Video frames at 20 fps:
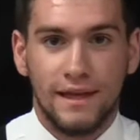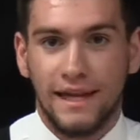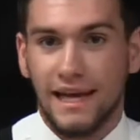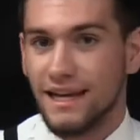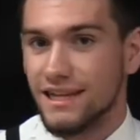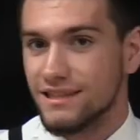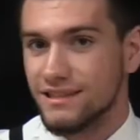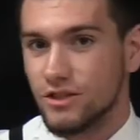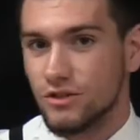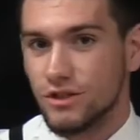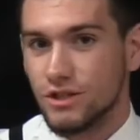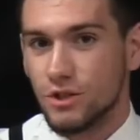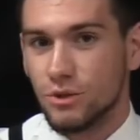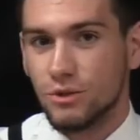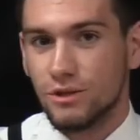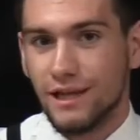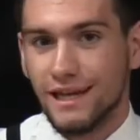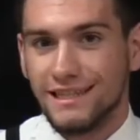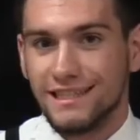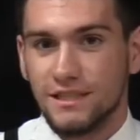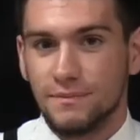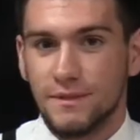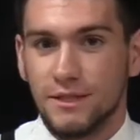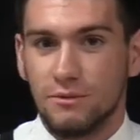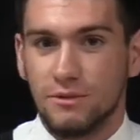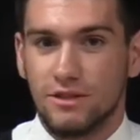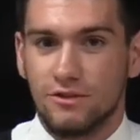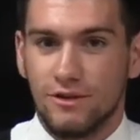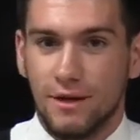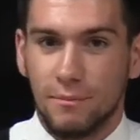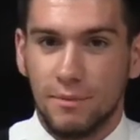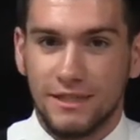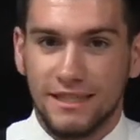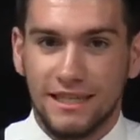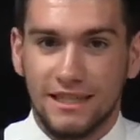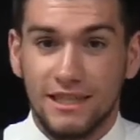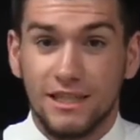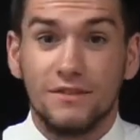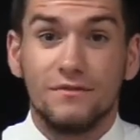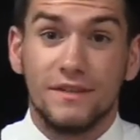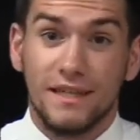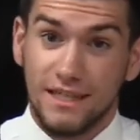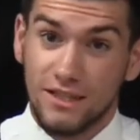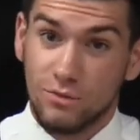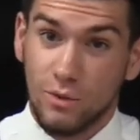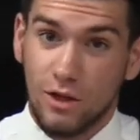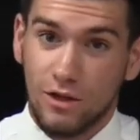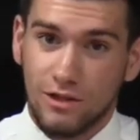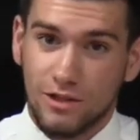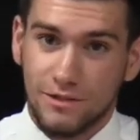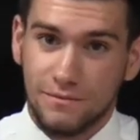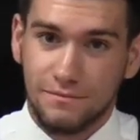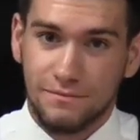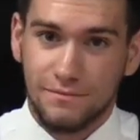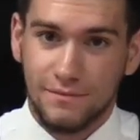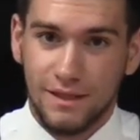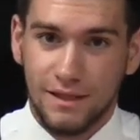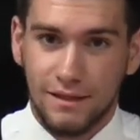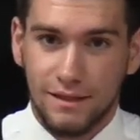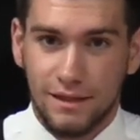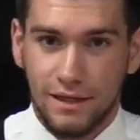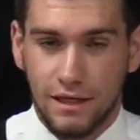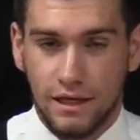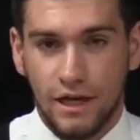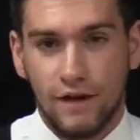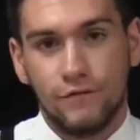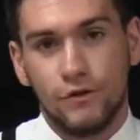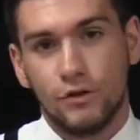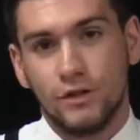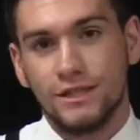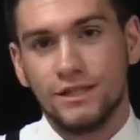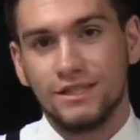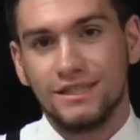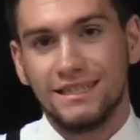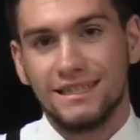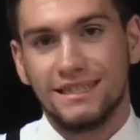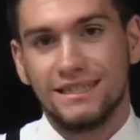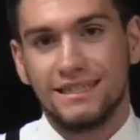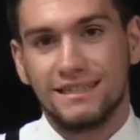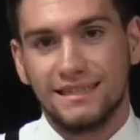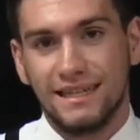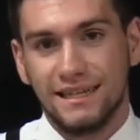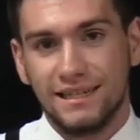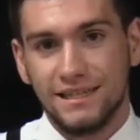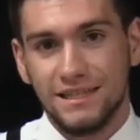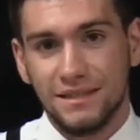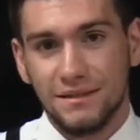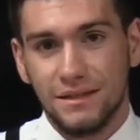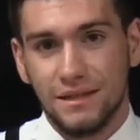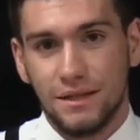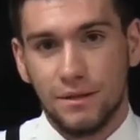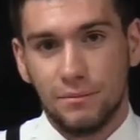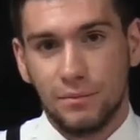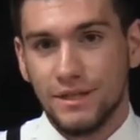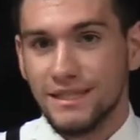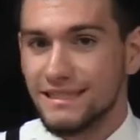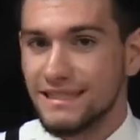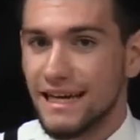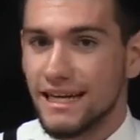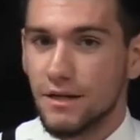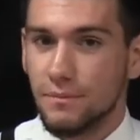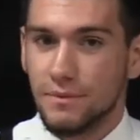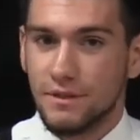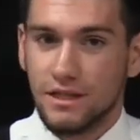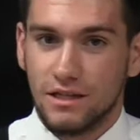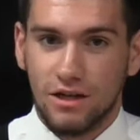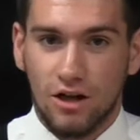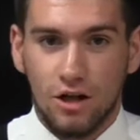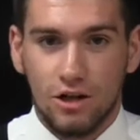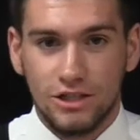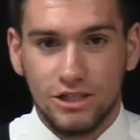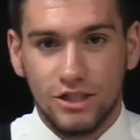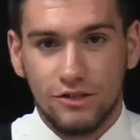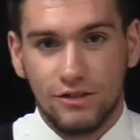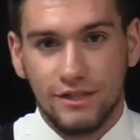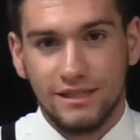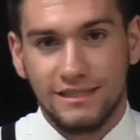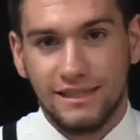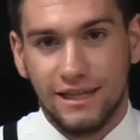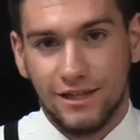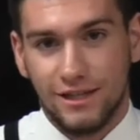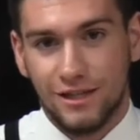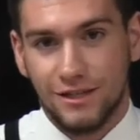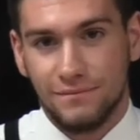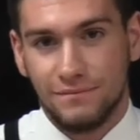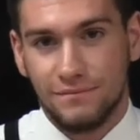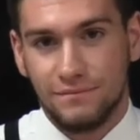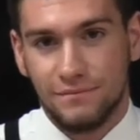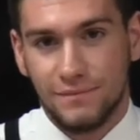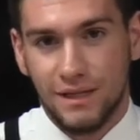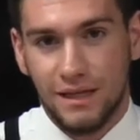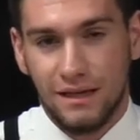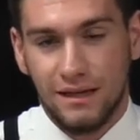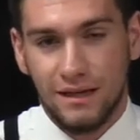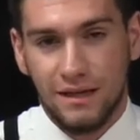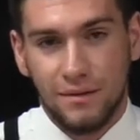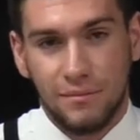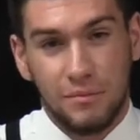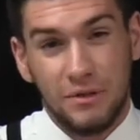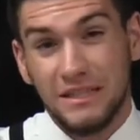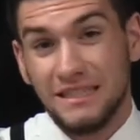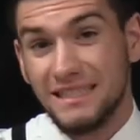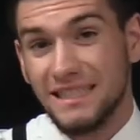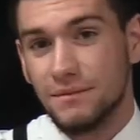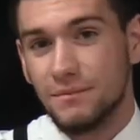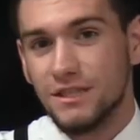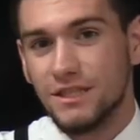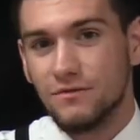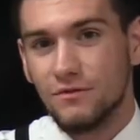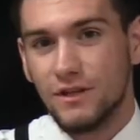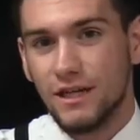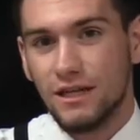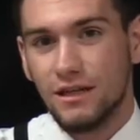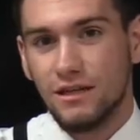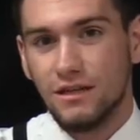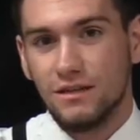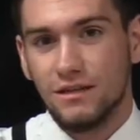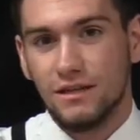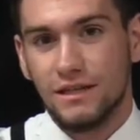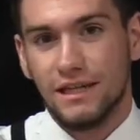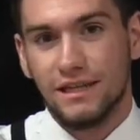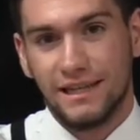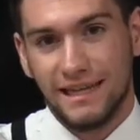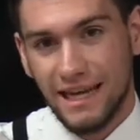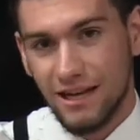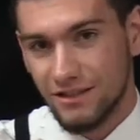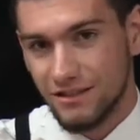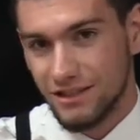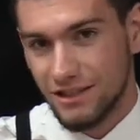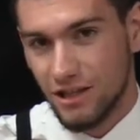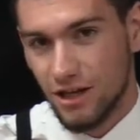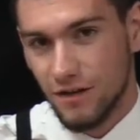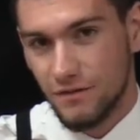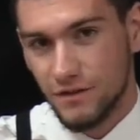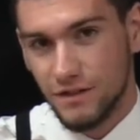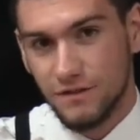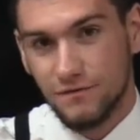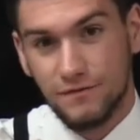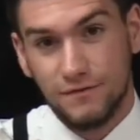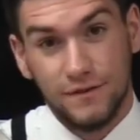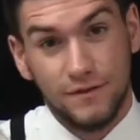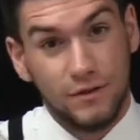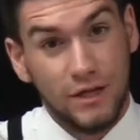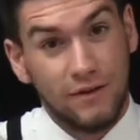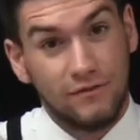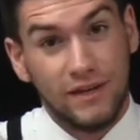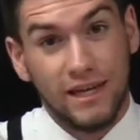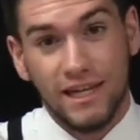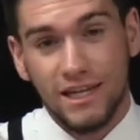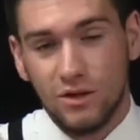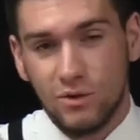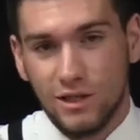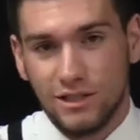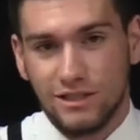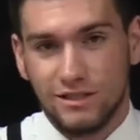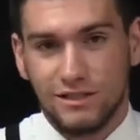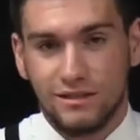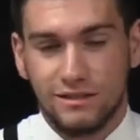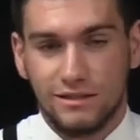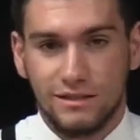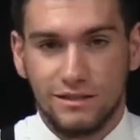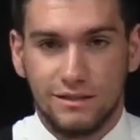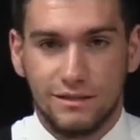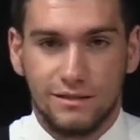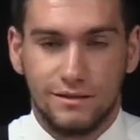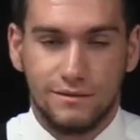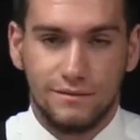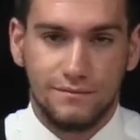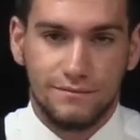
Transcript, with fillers: and any student who would like to speak with a representative is welcome. If you're interested in attending, please sign up in the College and Career Center. Please see Ms. Ferrer in the counseling office if you have any questions.